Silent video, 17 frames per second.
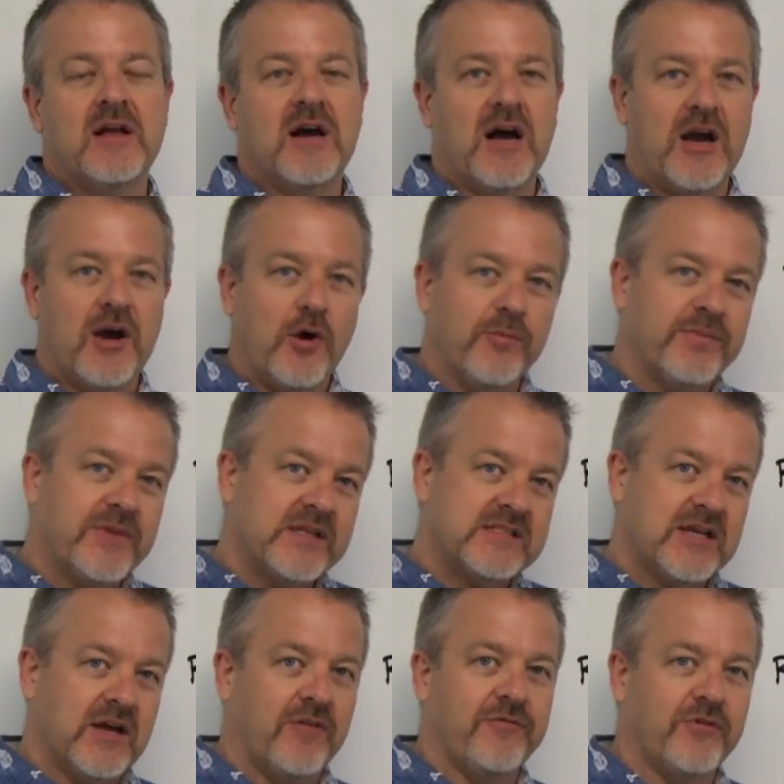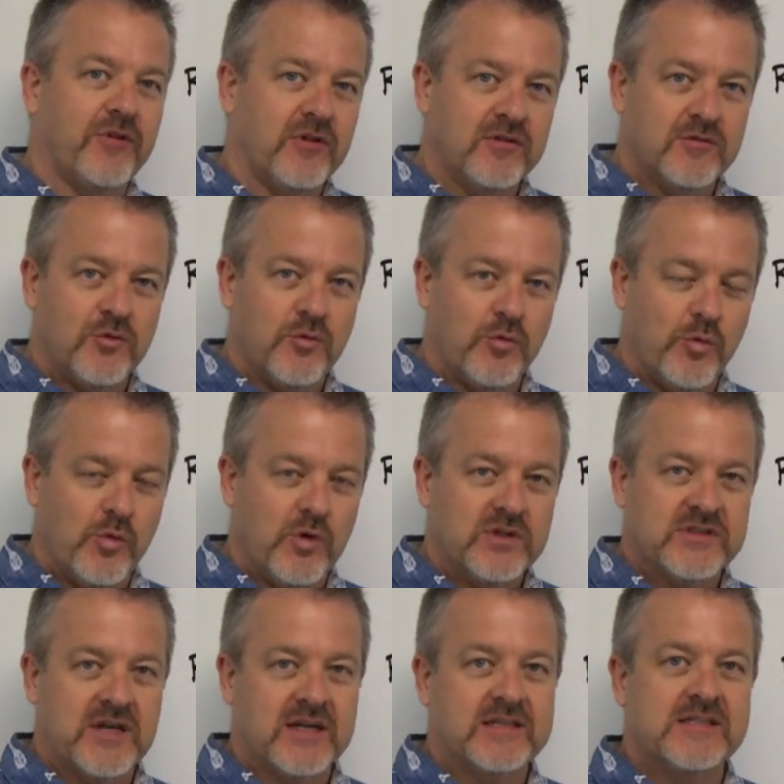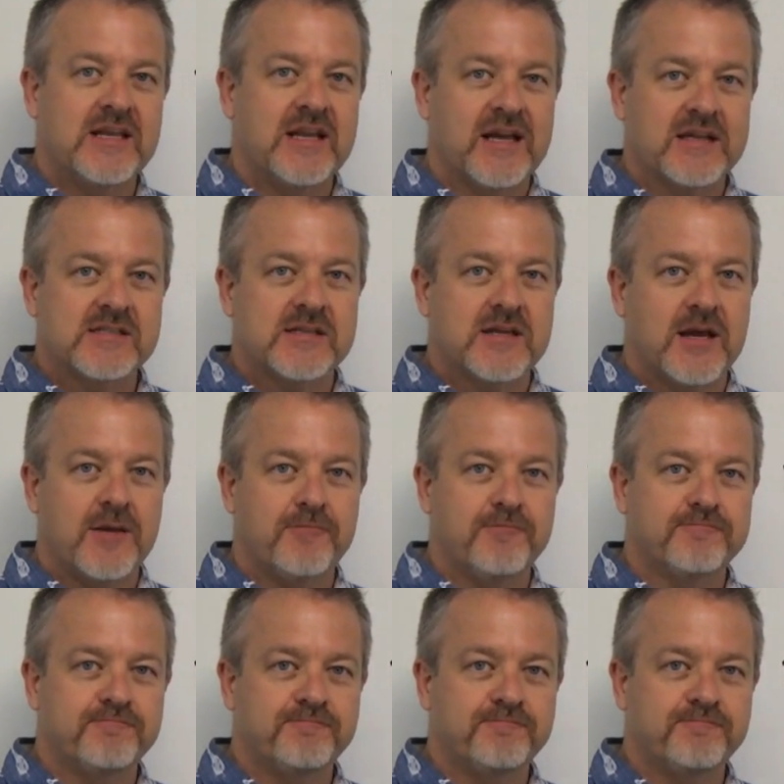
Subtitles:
I hope that's helpful. We'll talk to you next time.